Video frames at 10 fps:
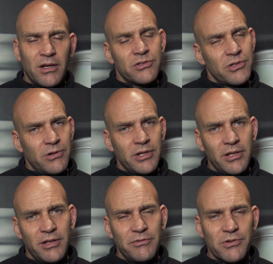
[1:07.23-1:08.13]
Sorry
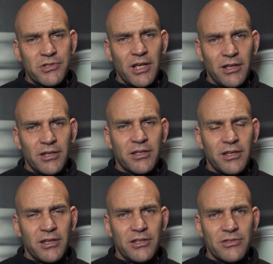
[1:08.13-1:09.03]
if you're a seller,
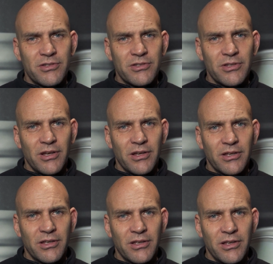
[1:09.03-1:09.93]
it's
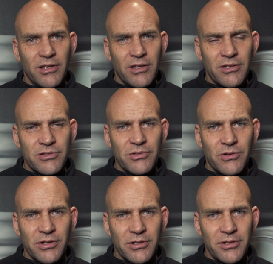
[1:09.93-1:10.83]

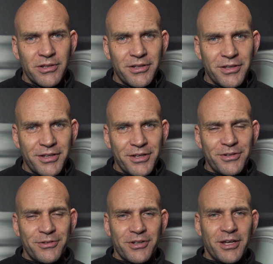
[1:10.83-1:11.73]
not going
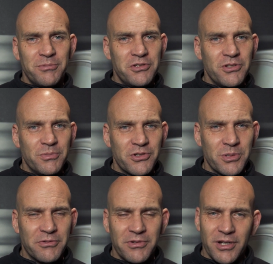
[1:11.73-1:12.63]
to help you too much,
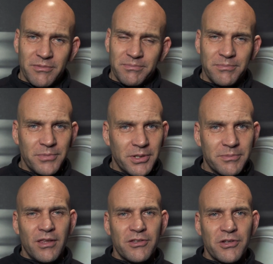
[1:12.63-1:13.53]
I'm afraid. But
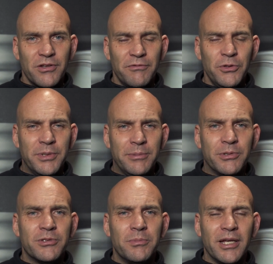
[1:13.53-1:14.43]
there's only a few people
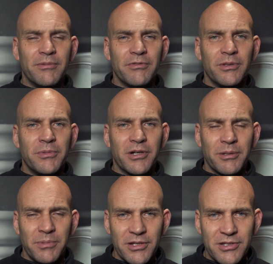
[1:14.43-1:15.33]
to blame for the
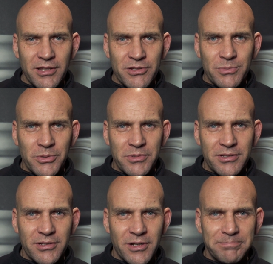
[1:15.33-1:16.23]
marketplace at this moment
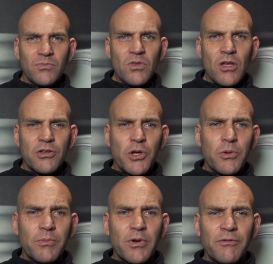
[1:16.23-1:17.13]
in time.
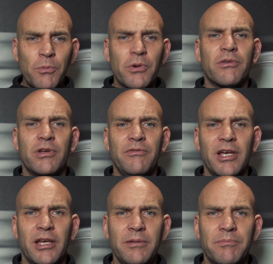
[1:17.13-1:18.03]
So 4.3
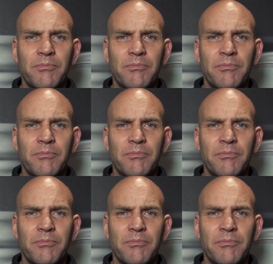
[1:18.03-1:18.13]
V8.